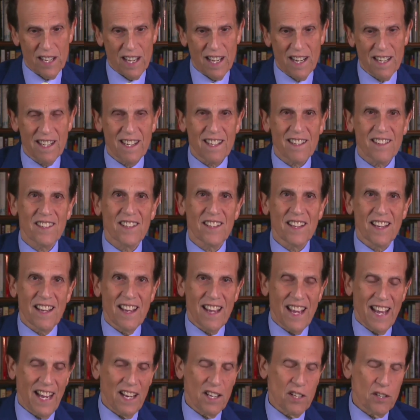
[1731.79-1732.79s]
And,
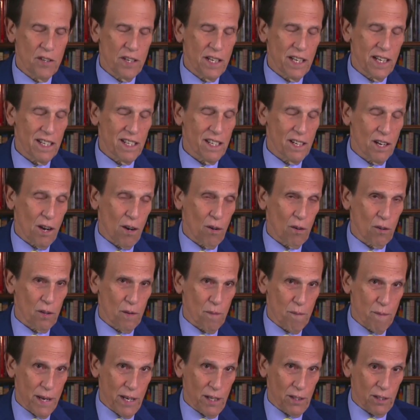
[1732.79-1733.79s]
and you didn't know the
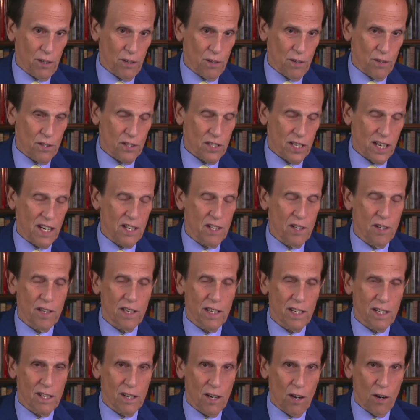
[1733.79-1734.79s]
Millers and you
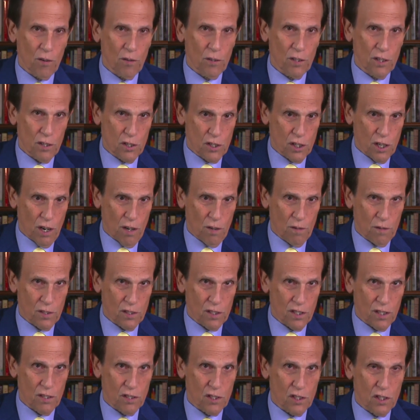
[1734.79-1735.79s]
didn't know the
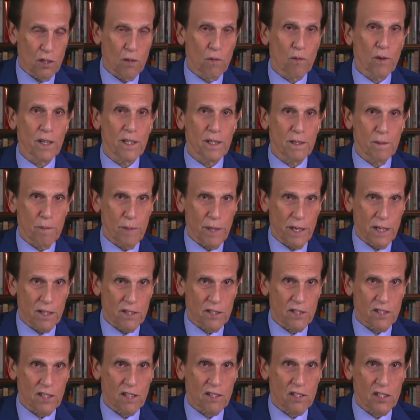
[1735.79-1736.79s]
Joneses, you wouldn't have been a
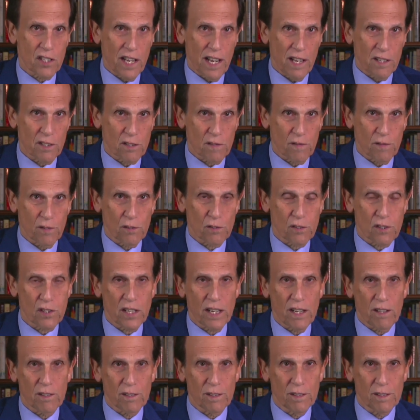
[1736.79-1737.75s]
successful seller.